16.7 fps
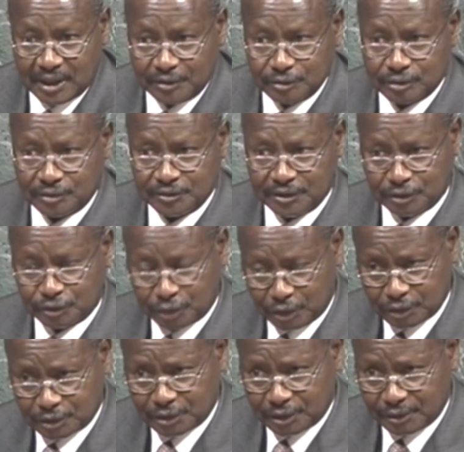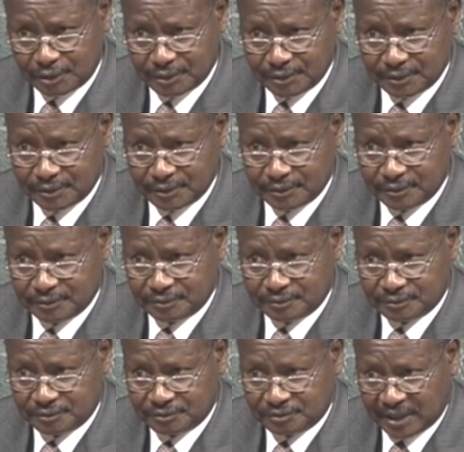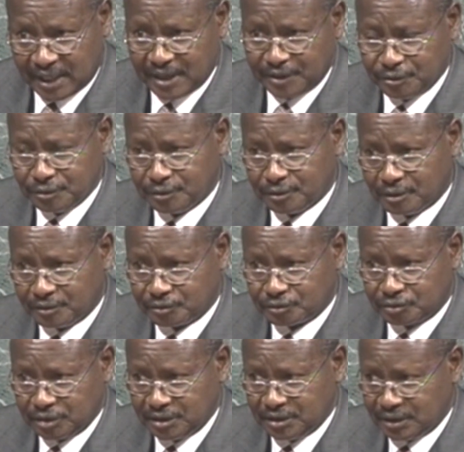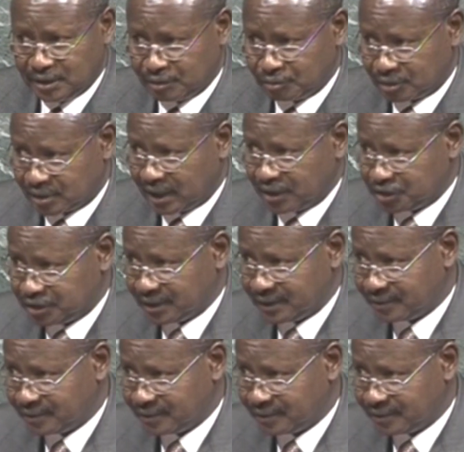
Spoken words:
out of the total value of trade in agriculture,